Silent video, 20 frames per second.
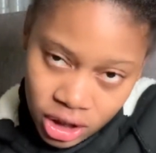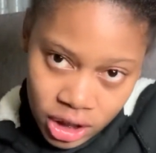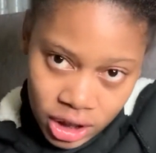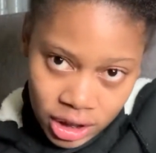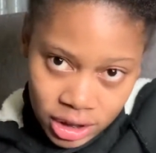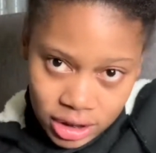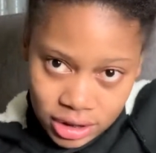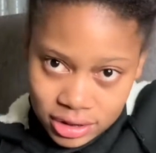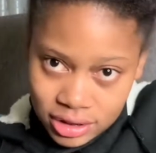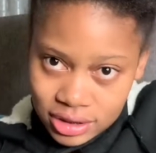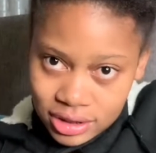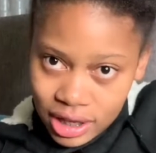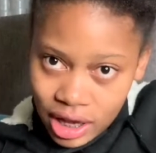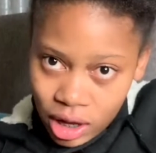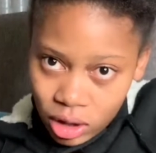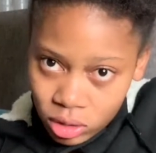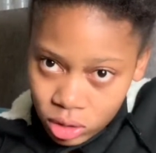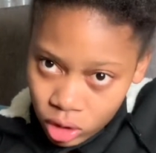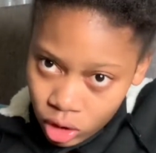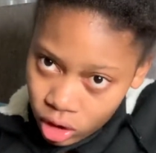This is how
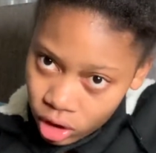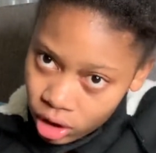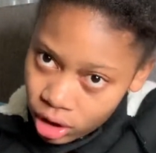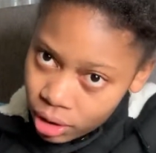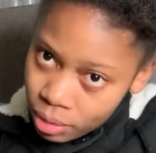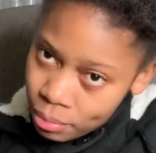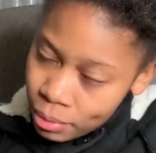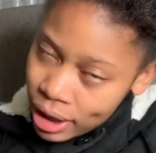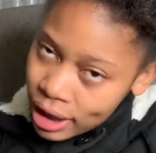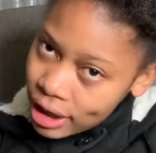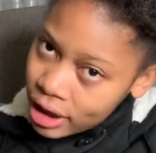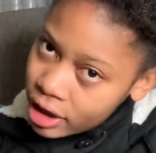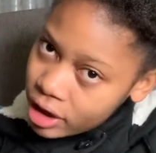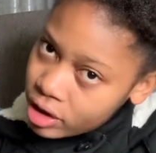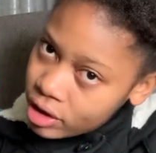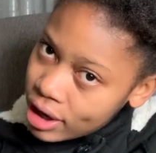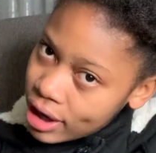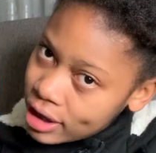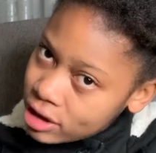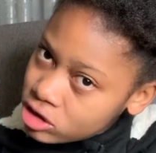long my hair
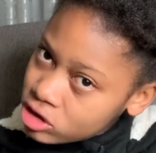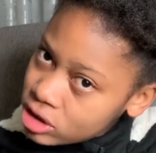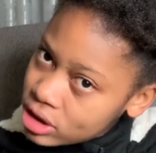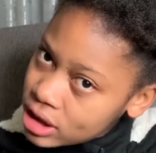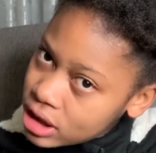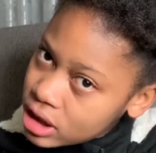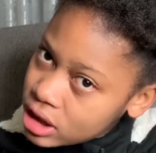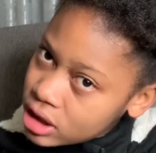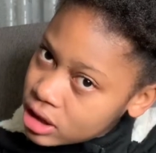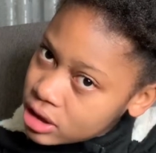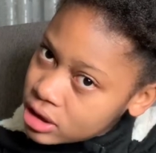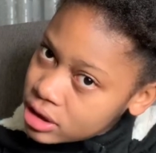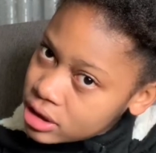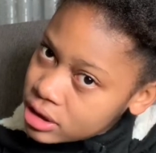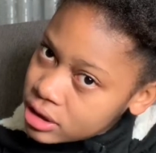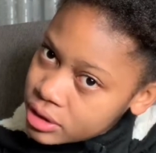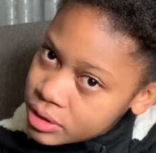actually is,